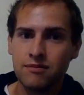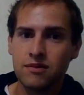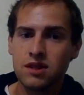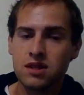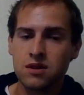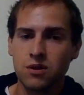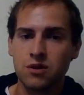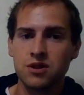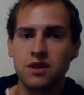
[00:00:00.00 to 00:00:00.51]

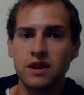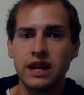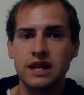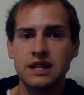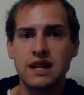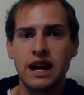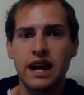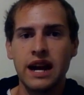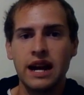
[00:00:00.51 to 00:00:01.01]
social
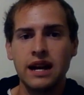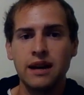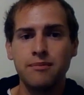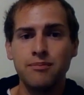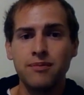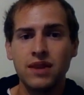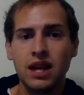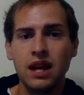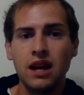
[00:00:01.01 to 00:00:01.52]
anxiety,
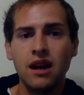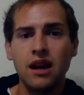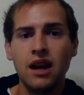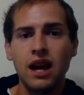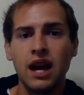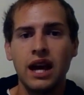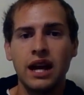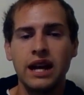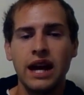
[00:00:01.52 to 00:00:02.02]

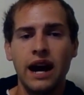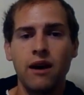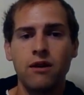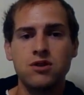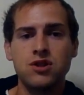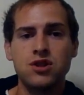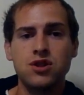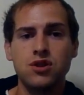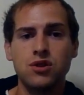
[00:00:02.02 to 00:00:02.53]
and how
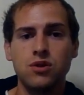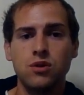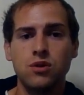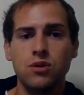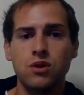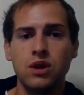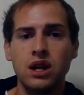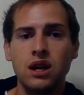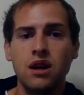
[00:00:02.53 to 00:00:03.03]

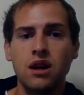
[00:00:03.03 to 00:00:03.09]
to